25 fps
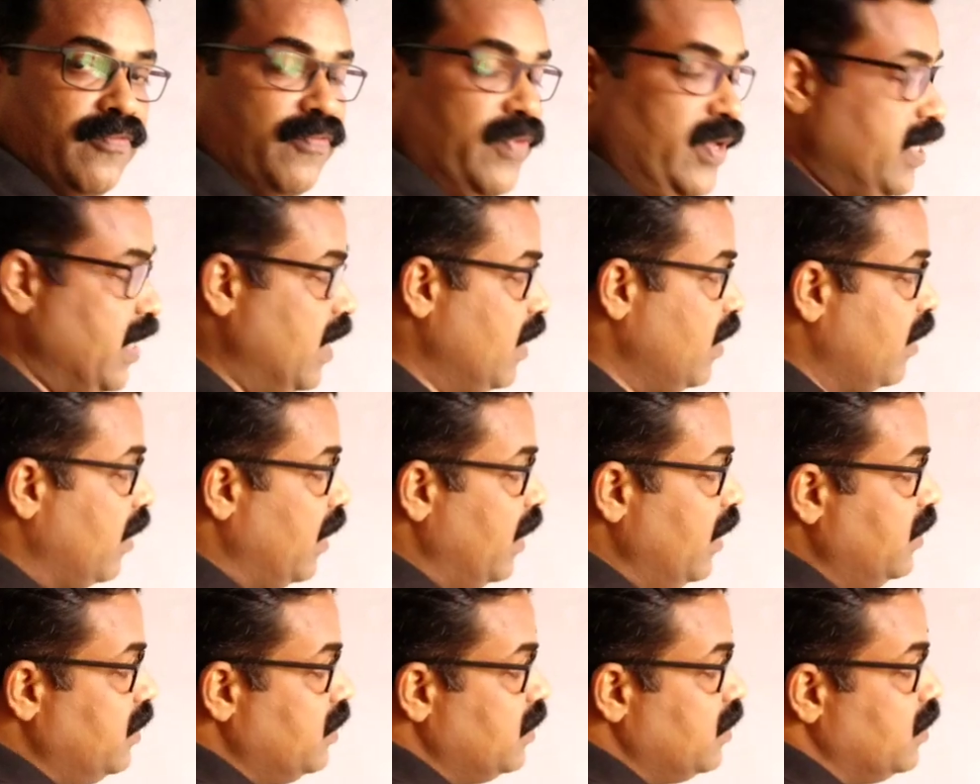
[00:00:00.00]
We can
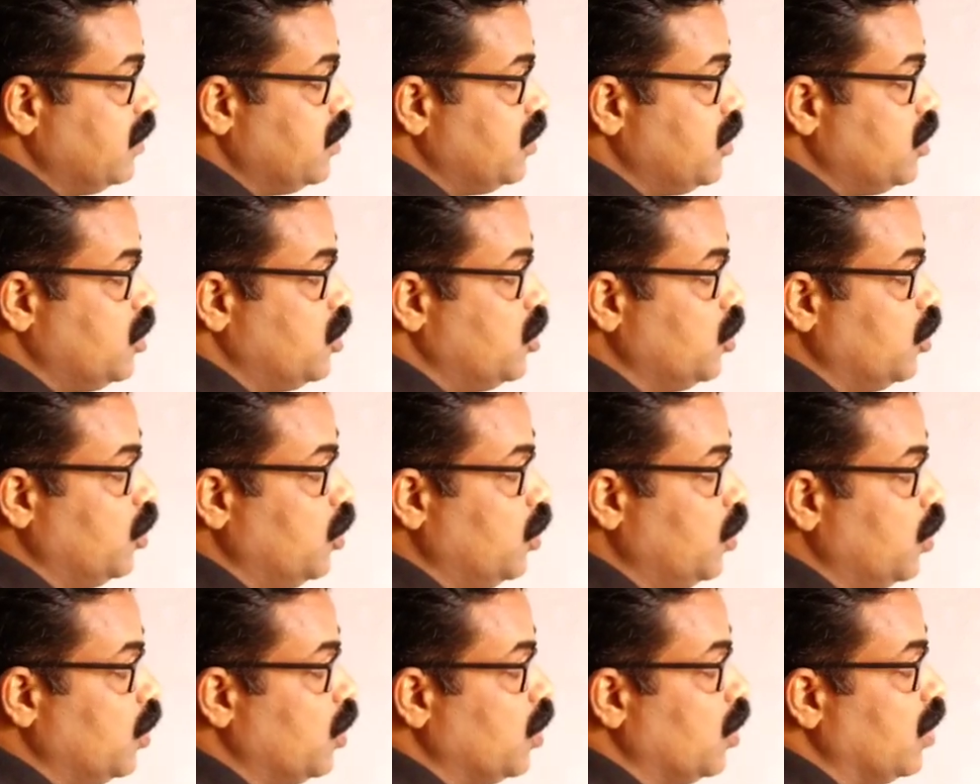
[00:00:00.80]
write
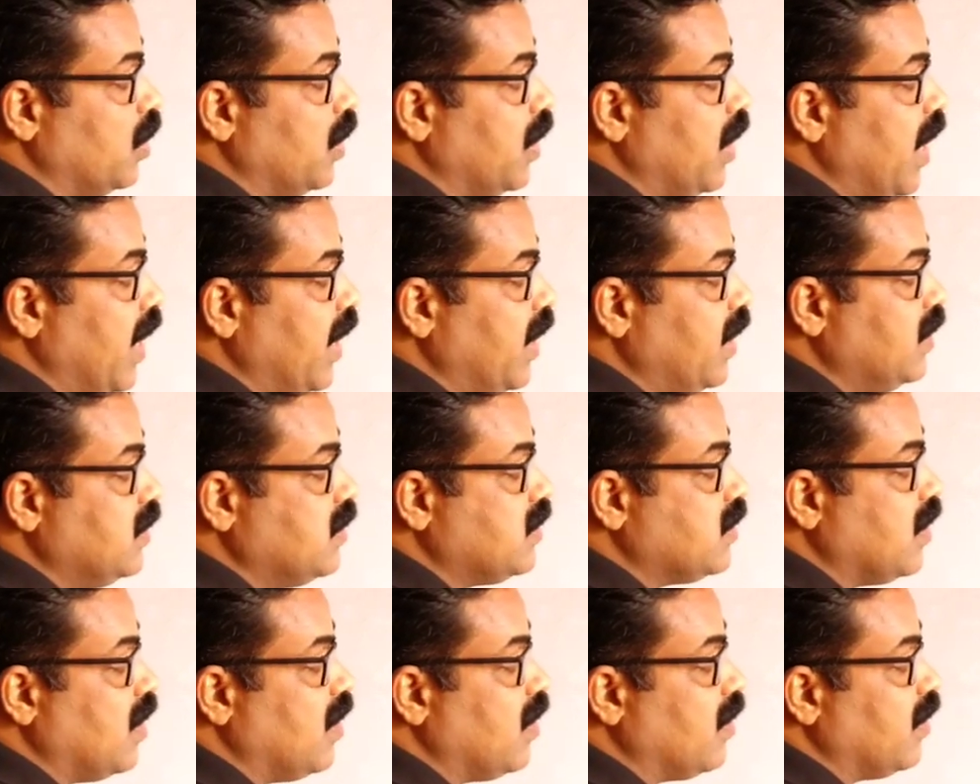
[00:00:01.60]
2
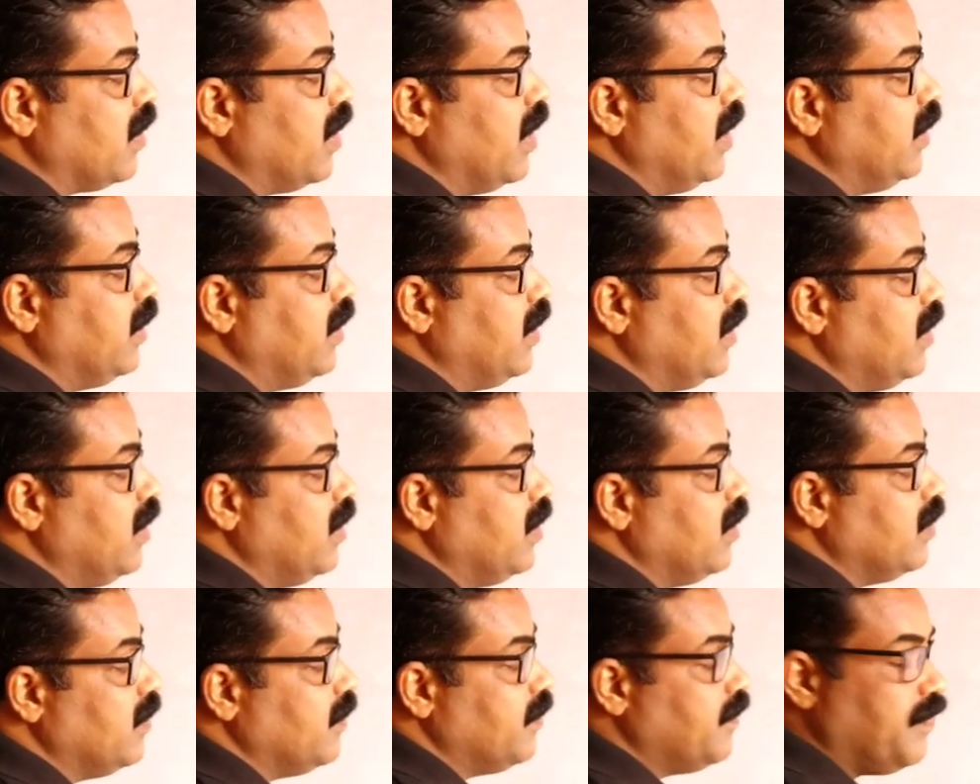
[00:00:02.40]
9s are
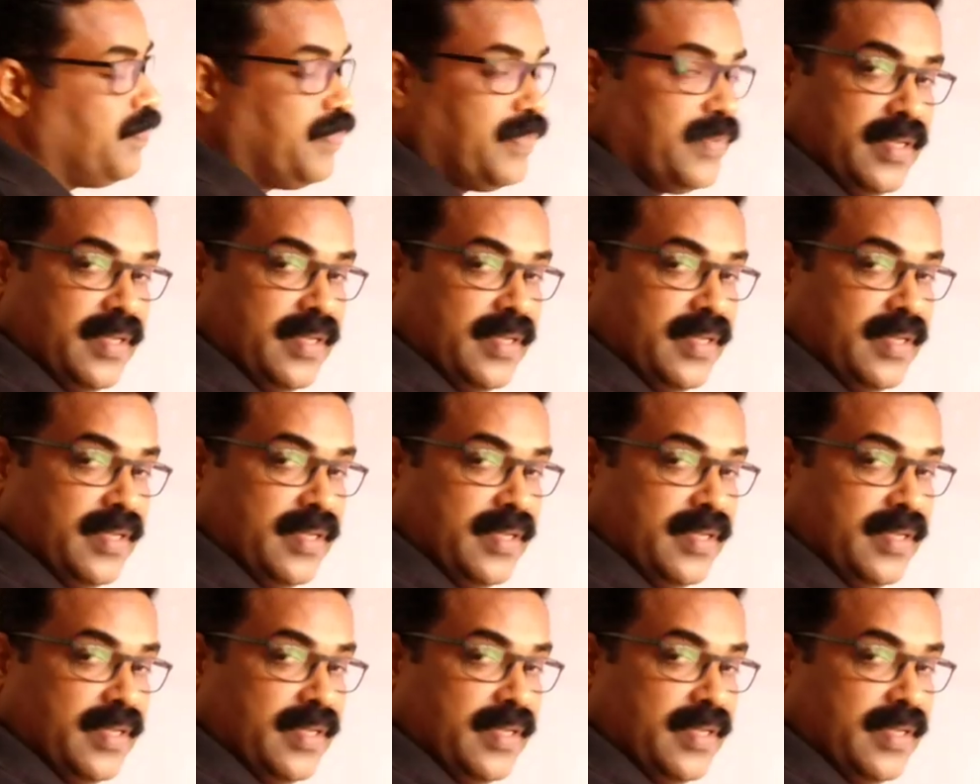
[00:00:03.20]
18.